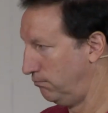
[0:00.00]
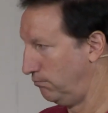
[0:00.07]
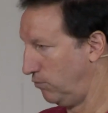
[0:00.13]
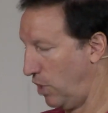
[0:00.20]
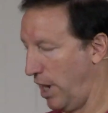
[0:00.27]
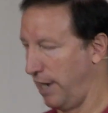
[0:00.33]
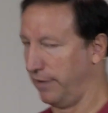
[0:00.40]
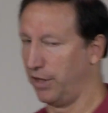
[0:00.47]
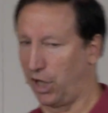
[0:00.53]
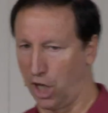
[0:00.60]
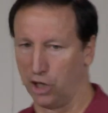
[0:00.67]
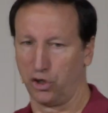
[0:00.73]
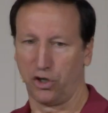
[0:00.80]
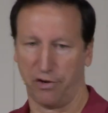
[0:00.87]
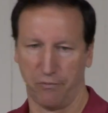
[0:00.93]
right, the
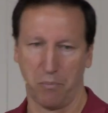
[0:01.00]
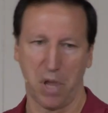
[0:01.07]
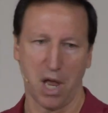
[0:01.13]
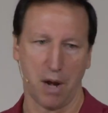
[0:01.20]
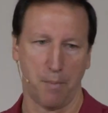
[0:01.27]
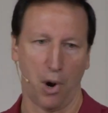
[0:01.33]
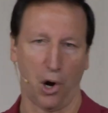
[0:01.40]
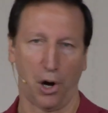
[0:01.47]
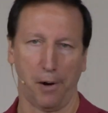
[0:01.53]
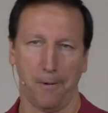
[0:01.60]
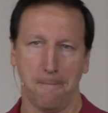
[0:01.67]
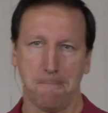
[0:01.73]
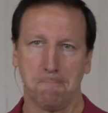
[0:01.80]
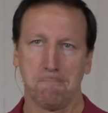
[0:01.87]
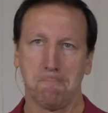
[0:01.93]
country of Myanmar.
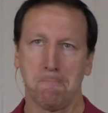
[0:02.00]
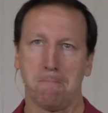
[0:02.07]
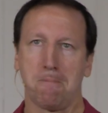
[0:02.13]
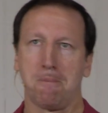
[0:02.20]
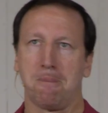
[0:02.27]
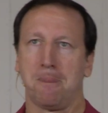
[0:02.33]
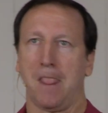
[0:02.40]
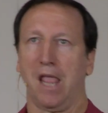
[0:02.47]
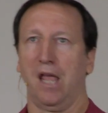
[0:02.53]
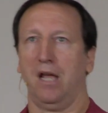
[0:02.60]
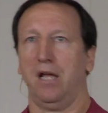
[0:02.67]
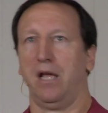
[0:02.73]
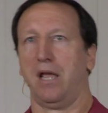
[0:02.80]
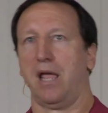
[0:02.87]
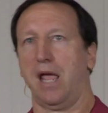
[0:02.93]

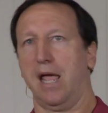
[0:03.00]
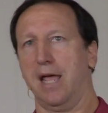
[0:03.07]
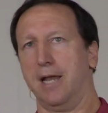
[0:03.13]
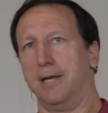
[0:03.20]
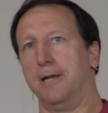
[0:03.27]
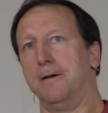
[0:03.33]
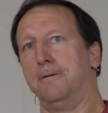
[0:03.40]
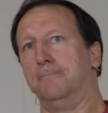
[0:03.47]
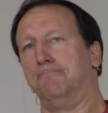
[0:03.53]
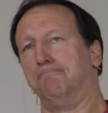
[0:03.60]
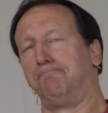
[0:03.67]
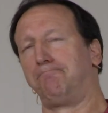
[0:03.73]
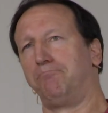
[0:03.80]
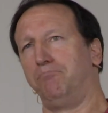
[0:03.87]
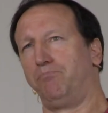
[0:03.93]
And um,
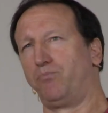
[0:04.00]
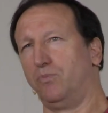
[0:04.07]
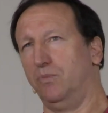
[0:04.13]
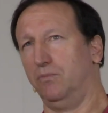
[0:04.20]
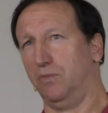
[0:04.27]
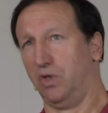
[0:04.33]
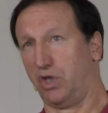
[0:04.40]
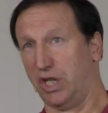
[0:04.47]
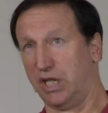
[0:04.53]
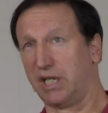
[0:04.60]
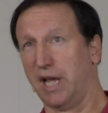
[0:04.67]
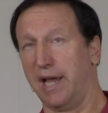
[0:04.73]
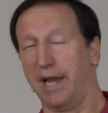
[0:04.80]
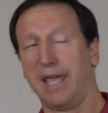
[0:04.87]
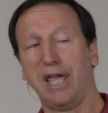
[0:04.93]
she
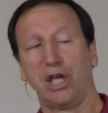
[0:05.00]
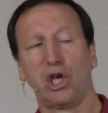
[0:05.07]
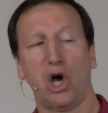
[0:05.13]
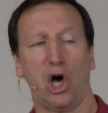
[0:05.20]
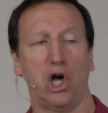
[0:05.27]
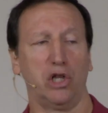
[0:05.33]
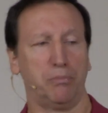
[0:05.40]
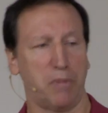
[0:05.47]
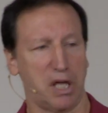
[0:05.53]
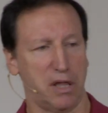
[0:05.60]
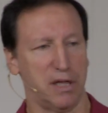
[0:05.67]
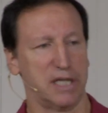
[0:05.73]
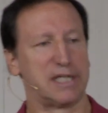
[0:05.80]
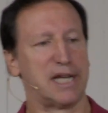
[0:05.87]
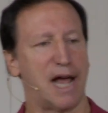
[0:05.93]
said, He called me
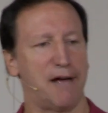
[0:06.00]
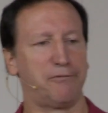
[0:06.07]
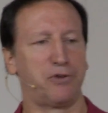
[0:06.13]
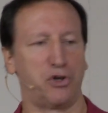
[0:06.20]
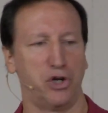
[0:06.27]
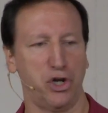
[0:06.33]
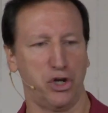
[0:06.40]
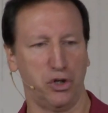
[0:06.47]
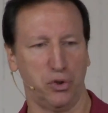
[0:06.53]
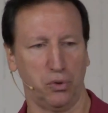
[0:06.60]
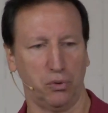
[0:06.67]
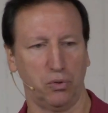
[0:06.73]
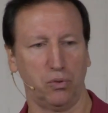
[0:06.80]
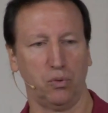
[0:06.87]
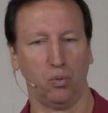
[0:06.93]
this afternoon
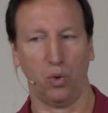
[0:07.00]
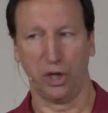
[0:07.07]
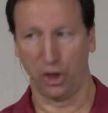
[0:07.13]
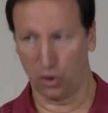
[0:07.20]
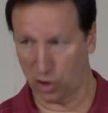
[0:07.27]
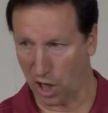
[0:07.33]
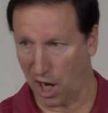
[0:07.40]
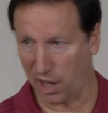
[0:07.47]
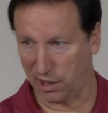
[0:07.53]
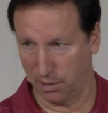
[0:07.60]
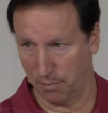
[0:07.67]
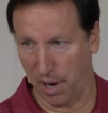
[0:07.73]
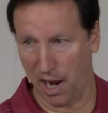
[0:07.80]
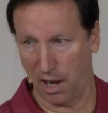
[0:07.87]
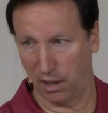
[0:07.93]
when you talked
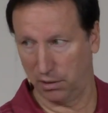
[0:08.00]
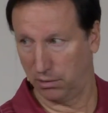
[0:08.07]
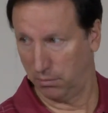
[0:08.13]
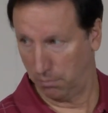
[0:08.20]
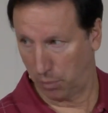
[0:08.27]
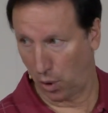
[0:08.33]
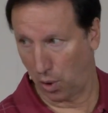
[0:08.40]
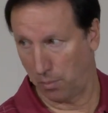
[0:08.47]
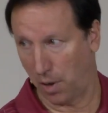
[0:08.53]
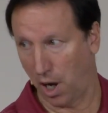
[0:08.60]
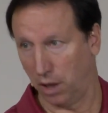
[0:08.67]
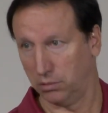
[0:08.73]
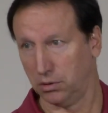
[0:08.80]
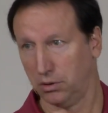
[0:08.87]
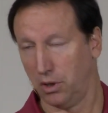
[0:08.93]
about Burma
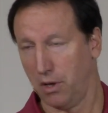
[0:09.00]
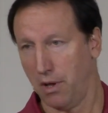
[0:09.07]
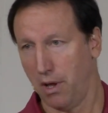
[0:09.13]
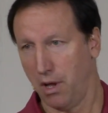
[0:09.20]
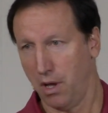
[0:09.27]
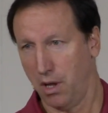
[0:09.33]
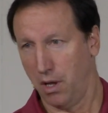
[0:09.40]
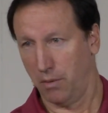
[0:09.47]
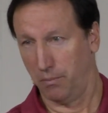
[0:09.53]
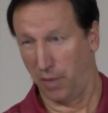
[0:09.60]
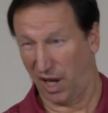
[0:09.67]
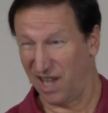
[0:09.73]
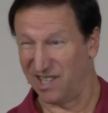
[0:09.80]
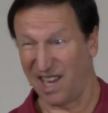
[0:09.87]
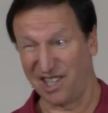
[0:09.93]

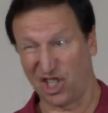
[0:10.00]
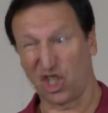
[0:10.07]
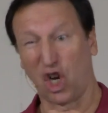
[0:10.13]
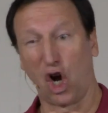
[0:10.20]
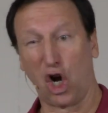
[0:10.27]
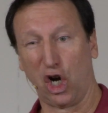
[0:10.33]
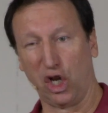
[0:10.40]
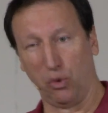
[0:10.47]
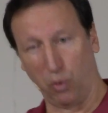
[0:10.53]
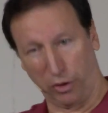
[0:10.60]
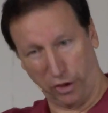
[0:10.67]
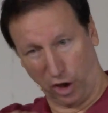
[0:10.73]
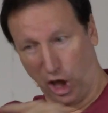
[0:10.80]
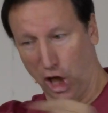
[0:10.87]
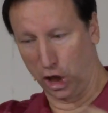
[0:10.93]
because I started with
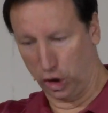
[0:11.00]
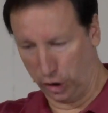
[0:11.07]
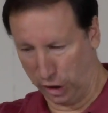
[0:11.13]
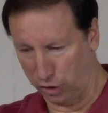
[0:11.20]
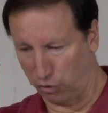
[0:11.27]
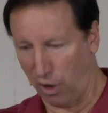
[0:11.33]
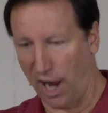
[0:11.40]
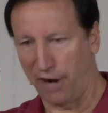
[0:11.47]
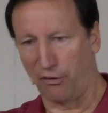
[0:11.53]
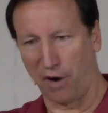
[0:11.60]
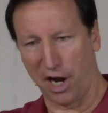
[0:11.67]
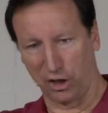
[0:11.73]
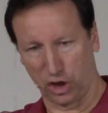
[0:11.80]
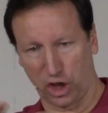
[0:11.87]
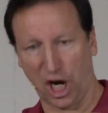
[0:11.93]
the countries right
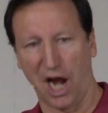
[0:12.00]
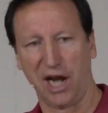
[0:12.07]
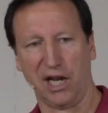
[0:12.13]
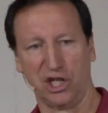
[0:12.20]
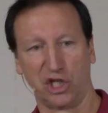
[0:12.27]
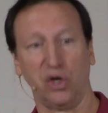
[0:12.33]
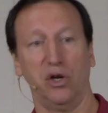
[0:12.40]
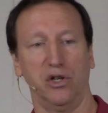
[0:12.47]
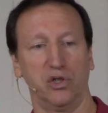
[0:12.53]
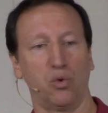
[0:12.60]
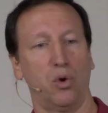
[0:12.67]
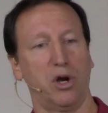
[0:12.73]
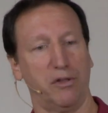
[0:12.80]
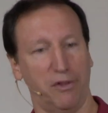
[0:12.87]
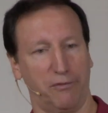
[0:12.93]
around China, so it was
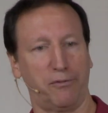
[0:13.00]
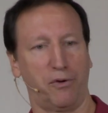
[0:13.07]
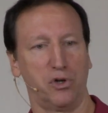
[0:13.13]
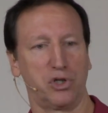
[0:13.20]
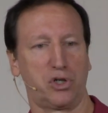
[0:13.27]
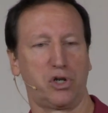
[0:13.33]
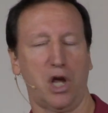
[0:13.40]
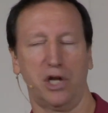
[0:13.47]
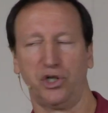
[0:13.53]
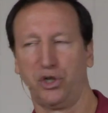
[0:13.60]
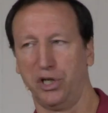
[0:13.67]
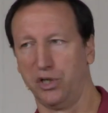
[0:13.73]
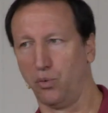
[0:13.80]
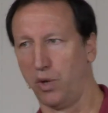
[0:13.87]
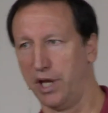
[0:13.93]
one of the first
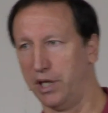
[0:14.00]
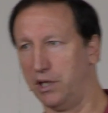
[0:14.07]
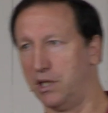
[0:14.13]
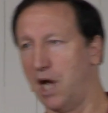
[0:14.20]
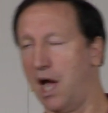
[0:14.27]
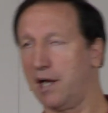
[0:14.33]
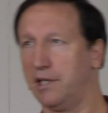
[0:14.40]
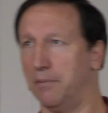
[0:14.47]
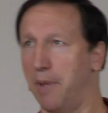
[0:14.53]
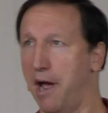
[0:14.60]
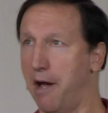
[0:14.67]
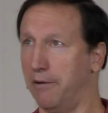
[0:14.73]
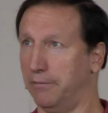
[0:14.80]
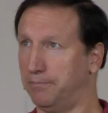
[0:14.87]
countries we had talked about.